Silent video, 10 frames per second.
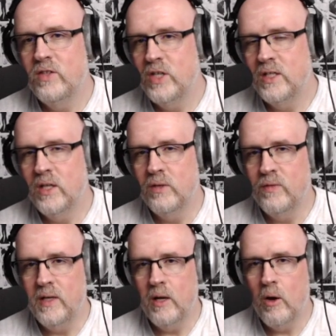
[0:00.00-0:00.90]
checked out the
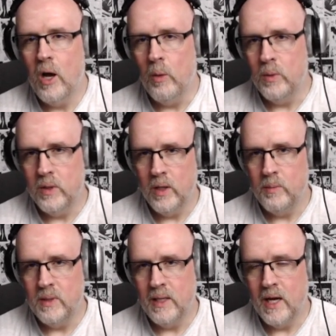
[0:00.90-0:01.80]
video, I'll put it up
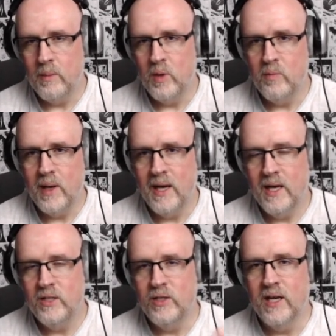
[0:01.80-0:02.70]
in the eye above my
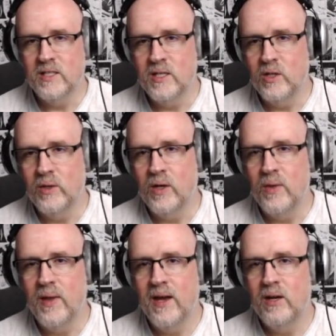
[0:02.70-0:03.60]
head. You guys can click on
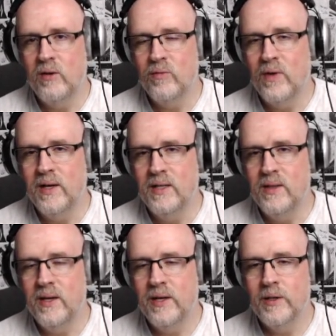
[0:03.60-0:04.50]
that and find it
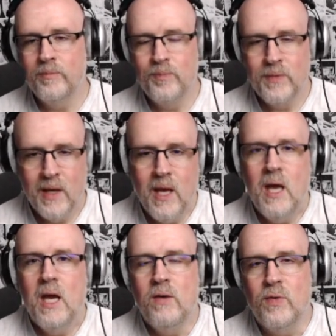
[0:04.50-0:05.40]
there.
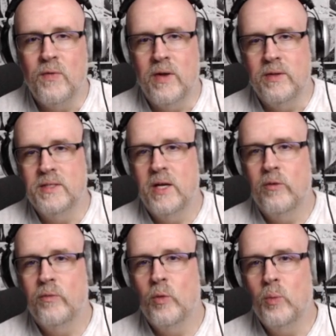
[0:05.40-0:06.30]
If you found this
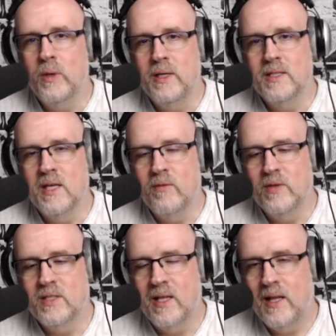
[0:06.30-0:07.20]
helpful, please give
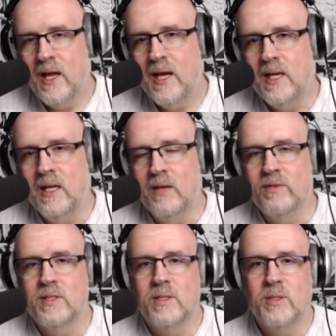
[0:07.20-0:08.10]
us a like, give
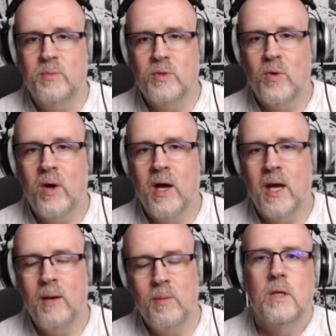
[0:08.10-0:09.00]
us a
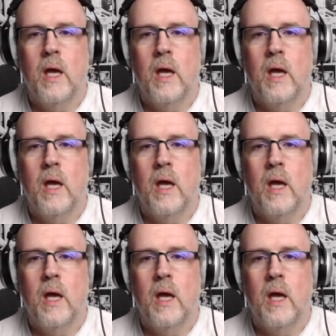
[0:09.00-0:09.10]
subscribe,